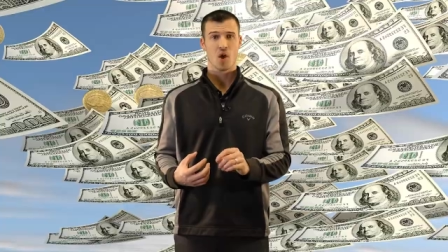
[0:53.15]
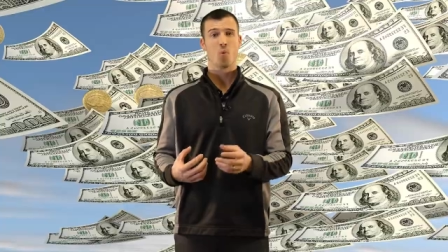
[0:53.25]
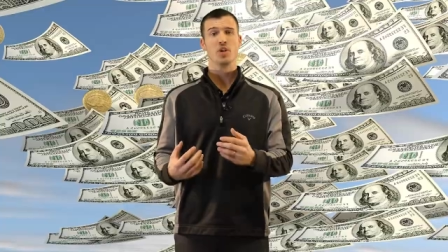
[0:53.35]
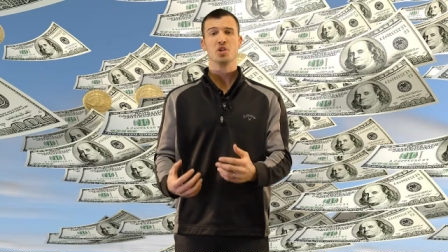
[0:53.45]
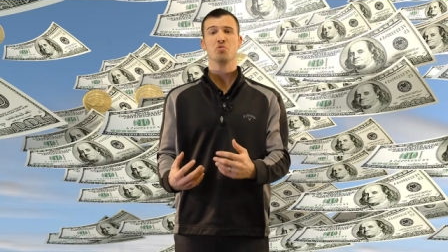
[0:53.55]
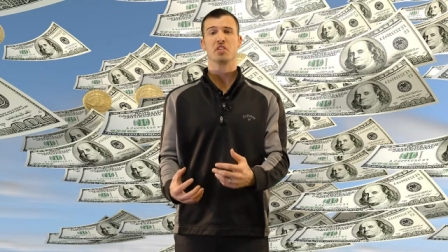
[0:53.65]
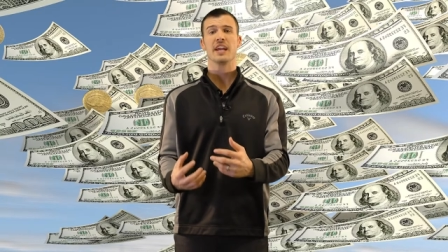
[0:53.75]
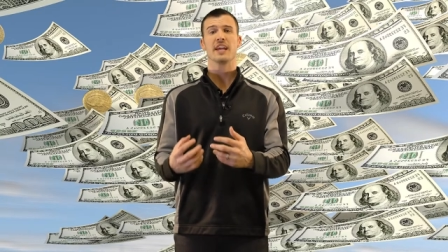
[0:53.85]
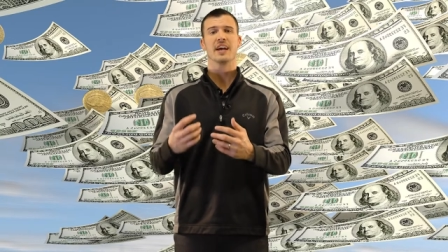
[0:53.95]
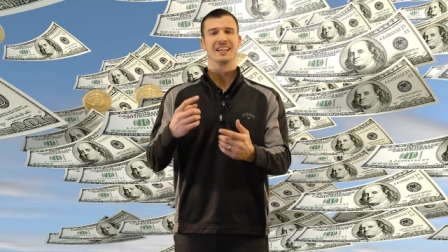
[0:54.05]
When you
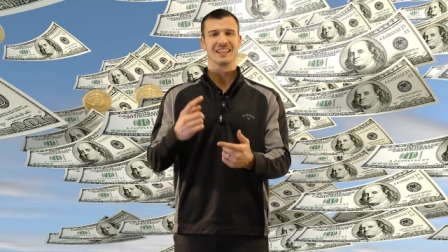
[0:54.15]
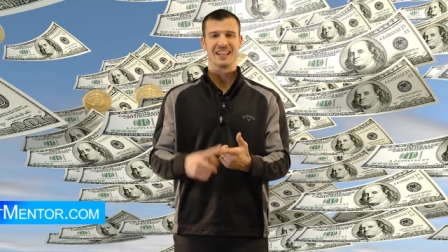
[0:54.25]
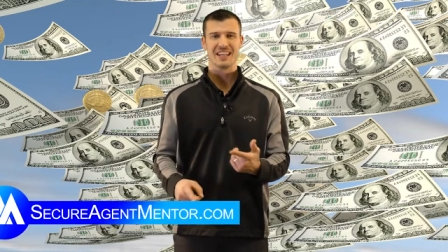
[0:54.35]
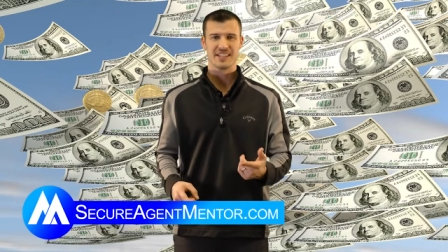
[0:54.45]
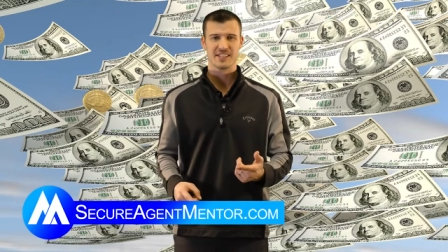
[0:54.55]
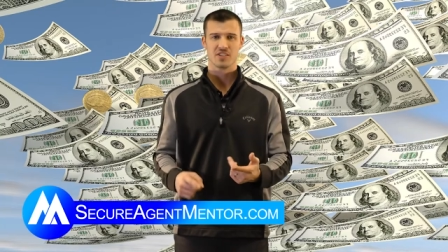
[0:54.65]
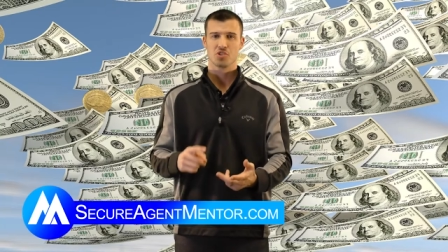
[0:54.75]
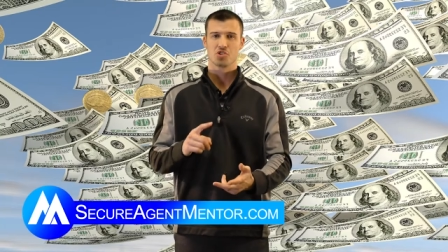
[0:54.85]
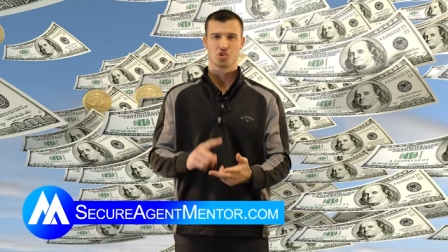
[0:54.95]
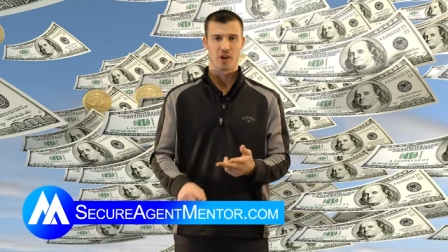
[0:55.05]
think leads,
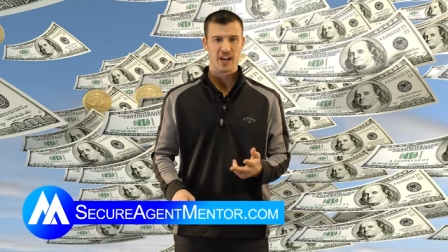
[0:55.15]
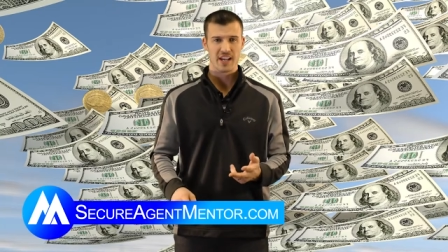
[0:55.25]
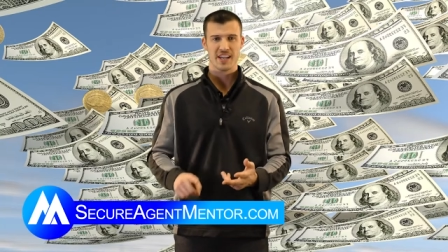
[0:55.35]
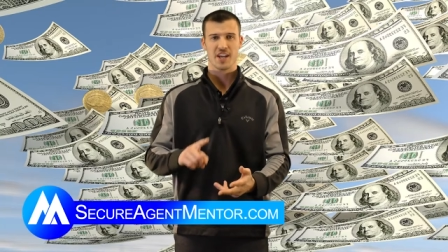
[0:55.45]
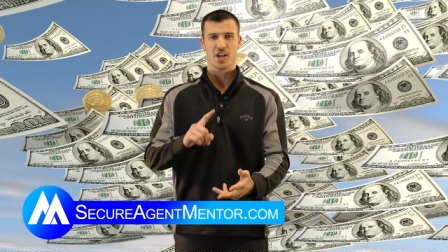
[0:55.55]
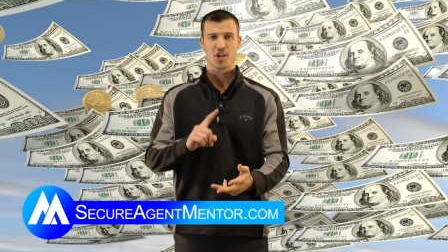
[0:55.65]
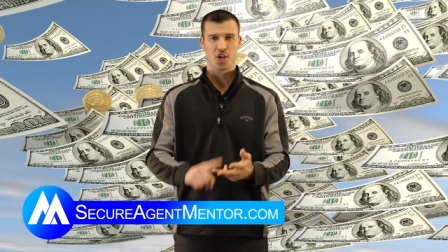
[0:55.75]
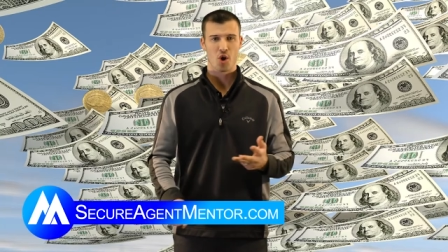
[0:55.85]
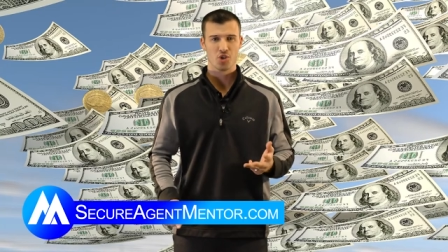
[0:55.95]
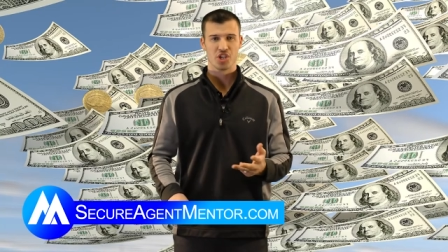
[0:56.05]
training,
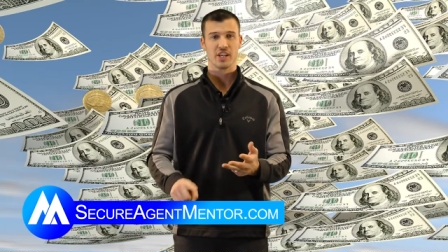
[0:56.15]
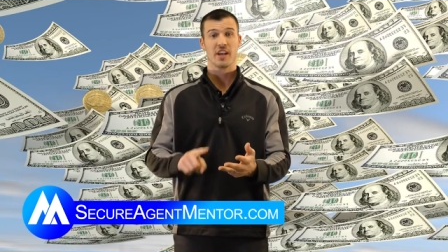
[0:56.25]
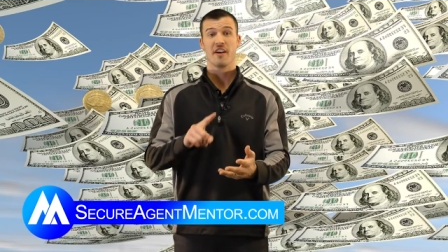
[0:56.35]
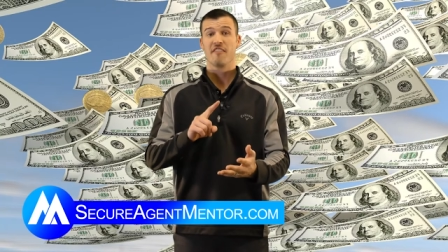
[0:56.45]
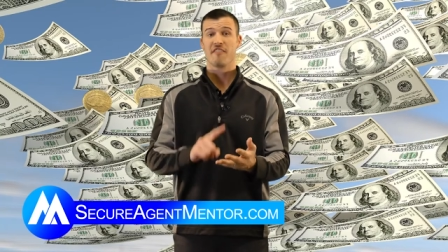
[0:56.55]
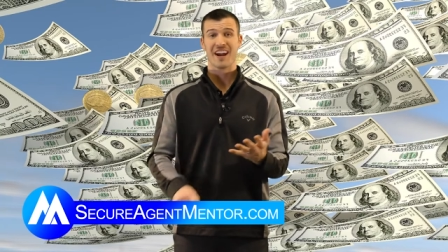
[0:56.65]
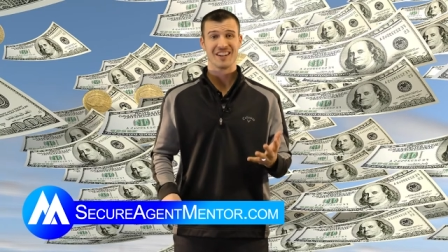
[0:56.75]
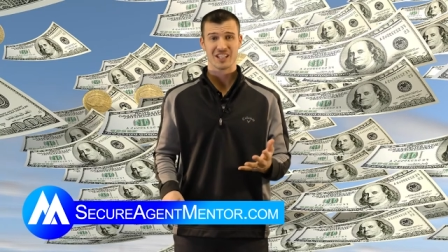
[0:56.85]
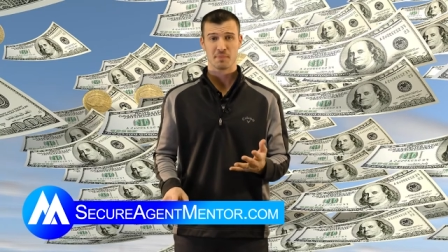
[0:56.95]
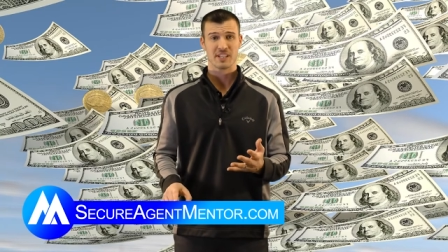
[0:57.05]
coaching, final
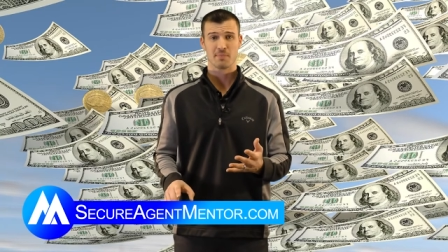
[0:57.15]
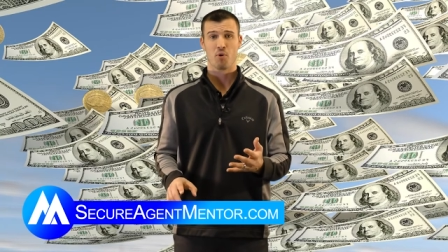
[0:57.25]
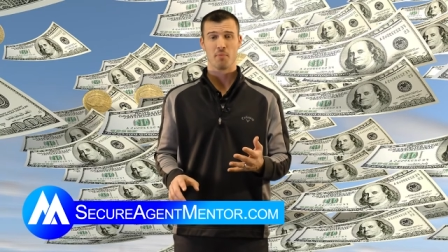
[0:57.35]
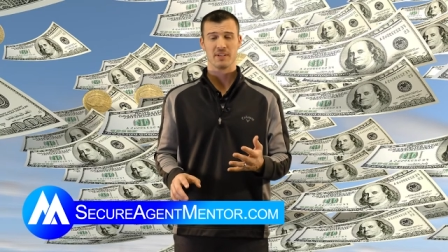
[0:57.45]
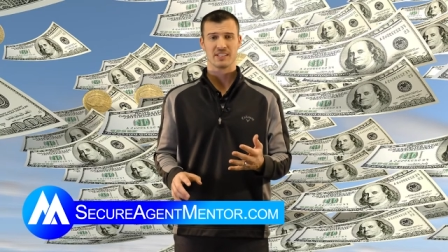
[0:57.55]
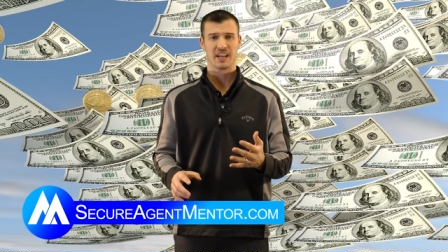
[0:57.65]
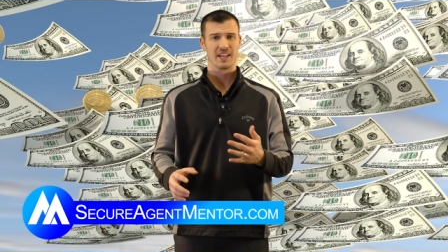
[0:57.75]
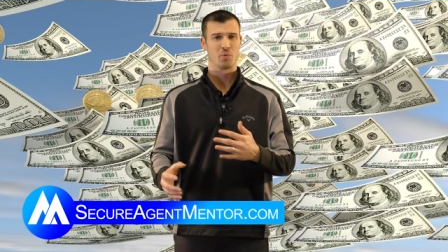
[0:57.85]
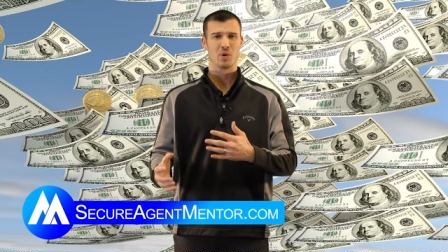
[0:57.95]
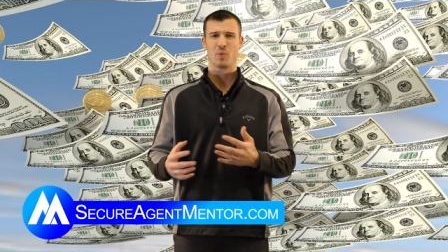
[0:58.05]
expense appointment
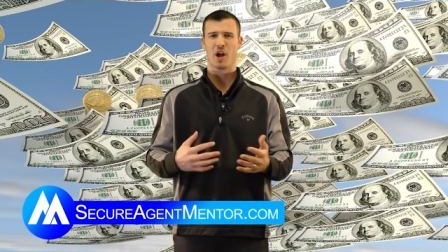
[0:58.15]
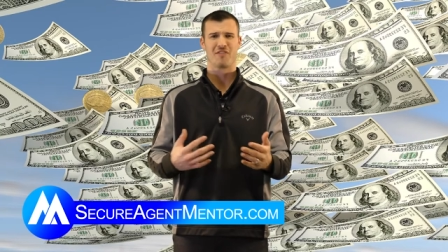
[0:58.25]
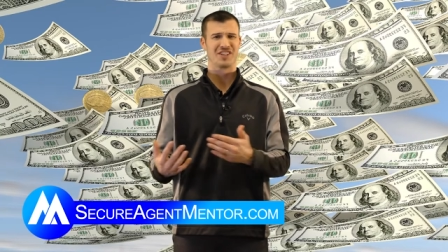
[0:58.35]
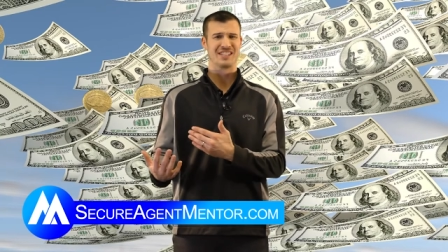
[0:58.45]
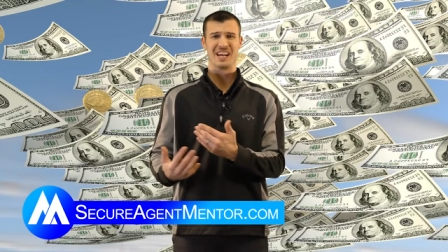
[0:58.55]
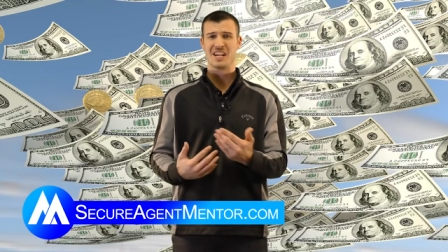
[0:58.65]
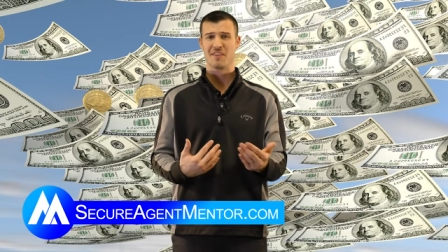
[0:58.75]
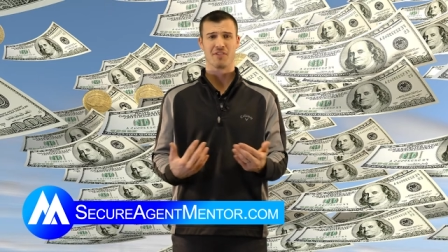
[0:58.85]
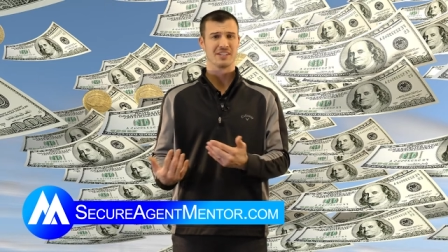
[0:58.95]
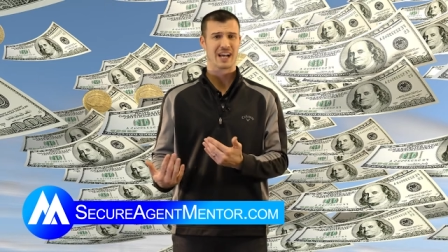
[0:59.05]
setting, we, we offer ten
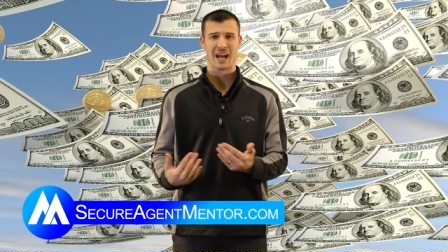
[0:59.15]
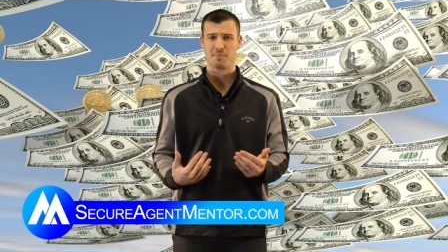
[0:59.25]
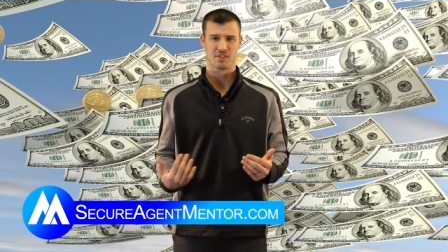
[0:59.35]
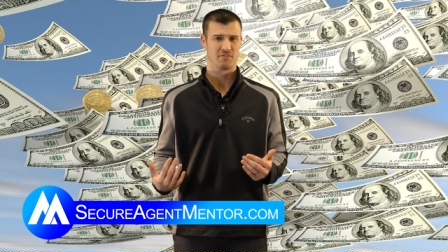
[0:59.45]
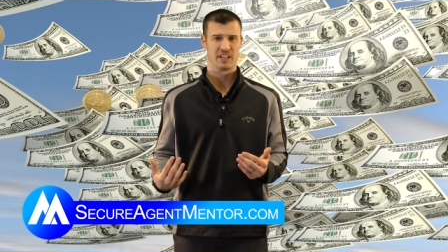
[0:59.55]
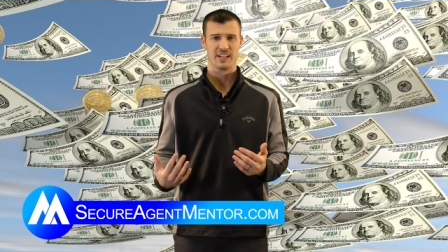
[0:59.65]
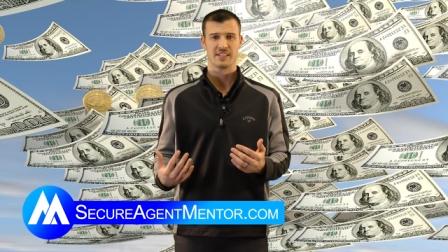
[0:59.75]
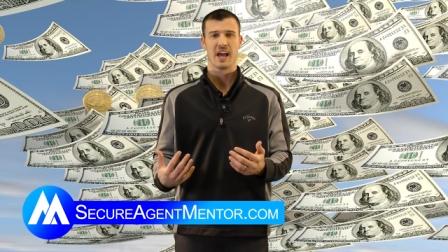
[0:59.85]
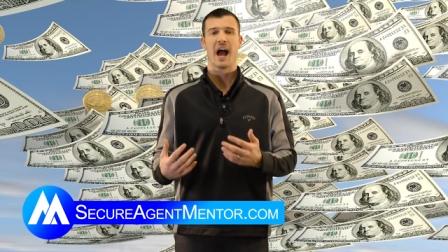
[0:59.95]
different types of leads.